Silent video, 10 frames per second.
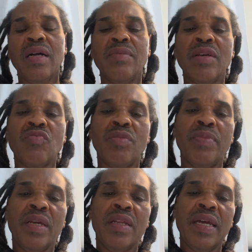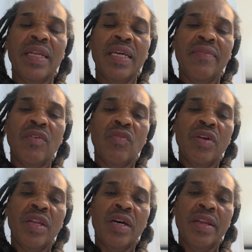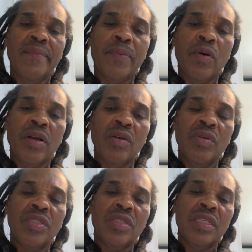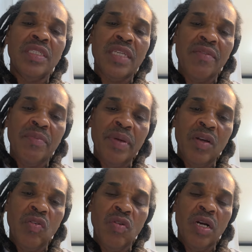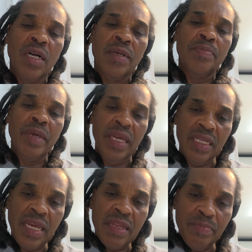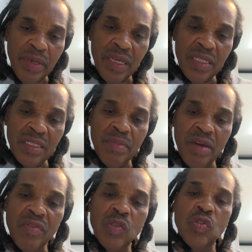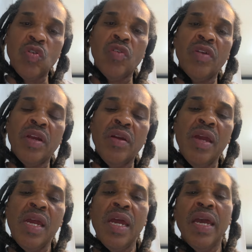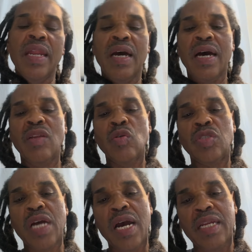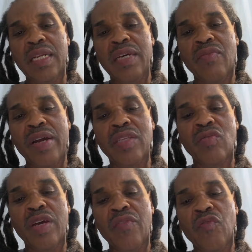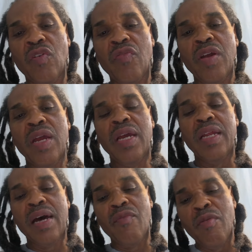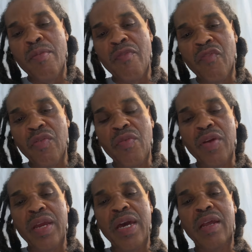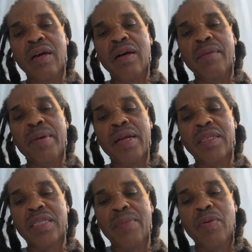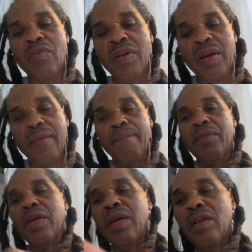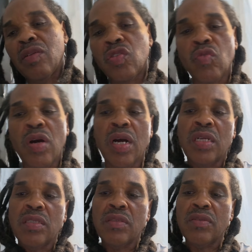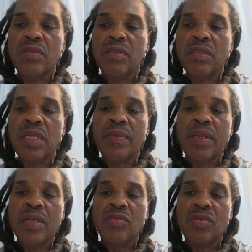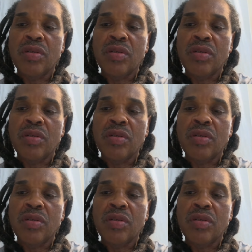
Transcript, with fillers: That's when Big Nate lived over there in Huntington Park, and we used to, he used to have a big old uh, He had the beans, and Melvin used to go over there. And uh, I knew John that lived right there on 84th. Then I remember Freeway Rick had a, a uh, body shop over there, Swans, 79th Street.